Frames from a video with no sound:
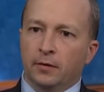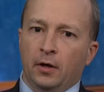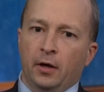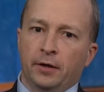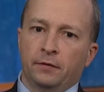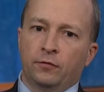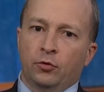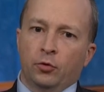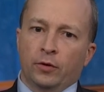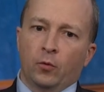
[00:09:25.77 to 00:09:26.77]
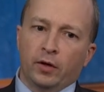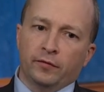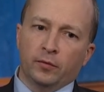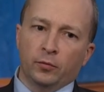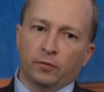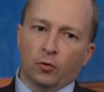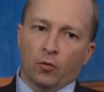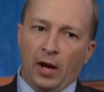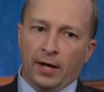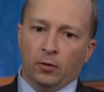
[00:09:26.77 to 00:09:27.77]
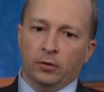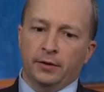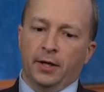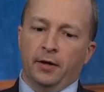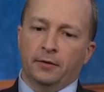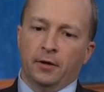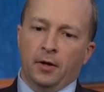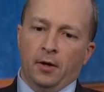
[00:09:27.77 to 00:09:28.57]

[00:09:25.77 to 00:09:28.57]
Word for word: Uh, it's true that one of them was more radical than the other,